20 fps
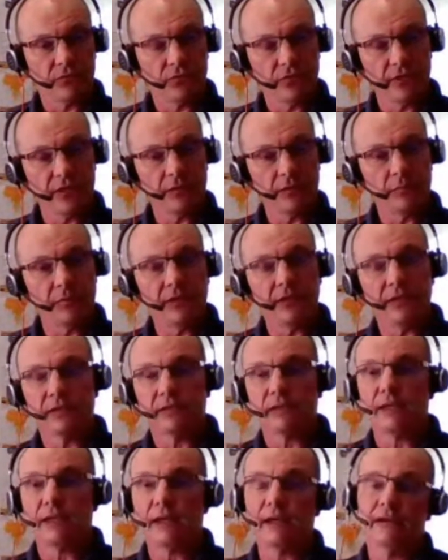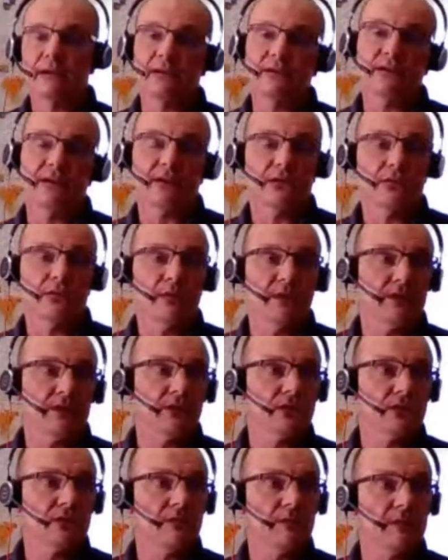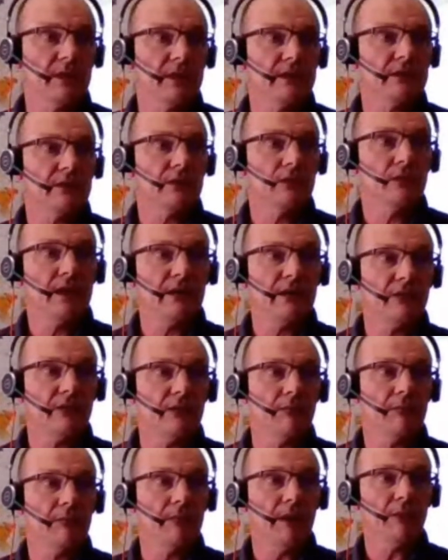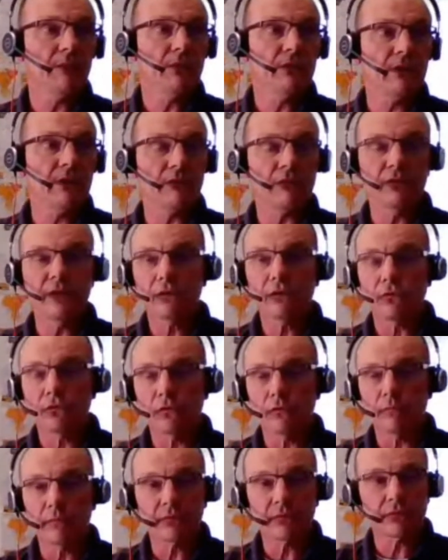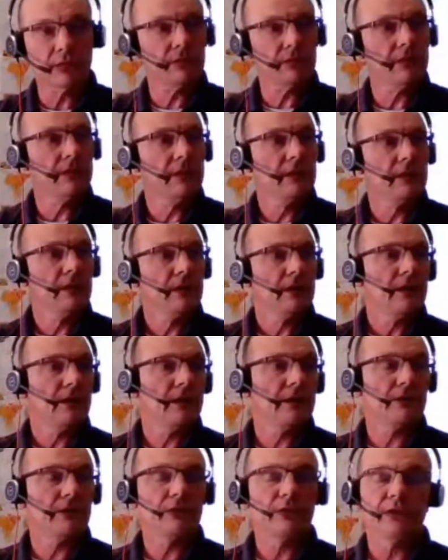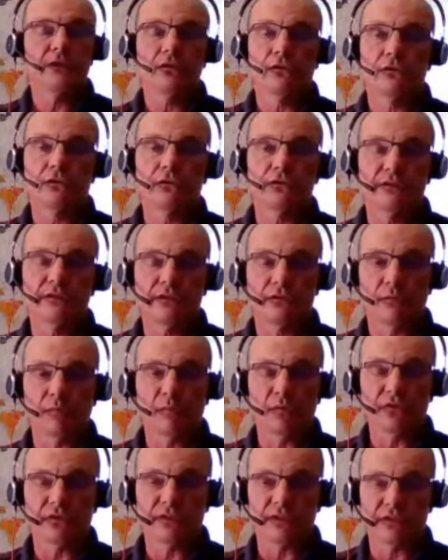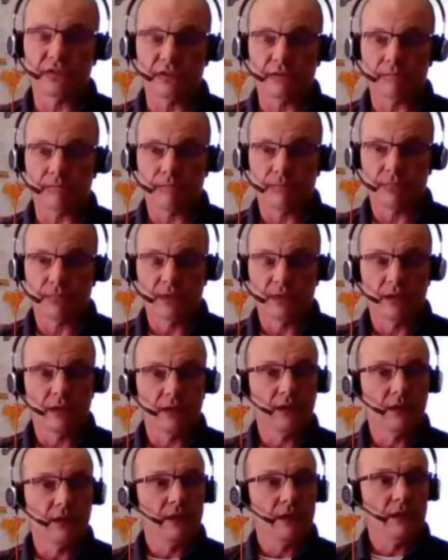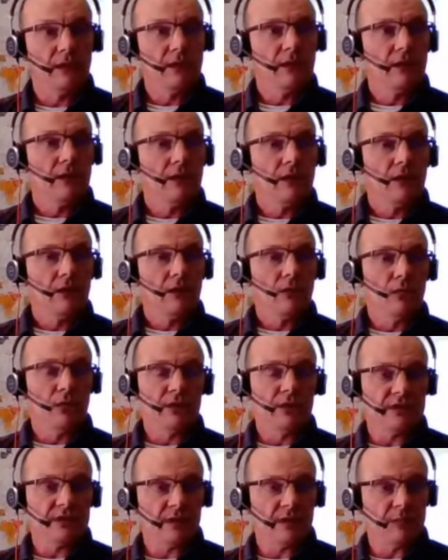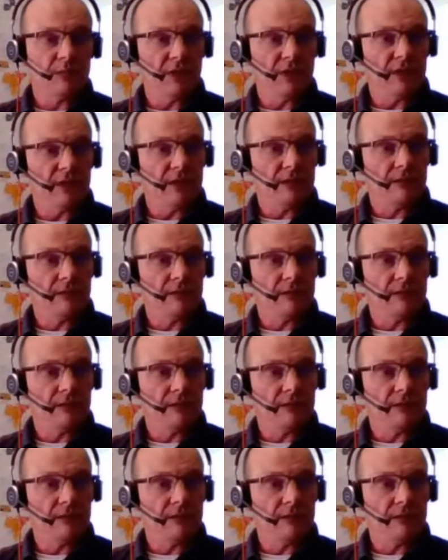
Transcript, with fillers: um, grader blade and the six-way dozer blade, we have a memory recall mirror and a return to zero position. What does that mean?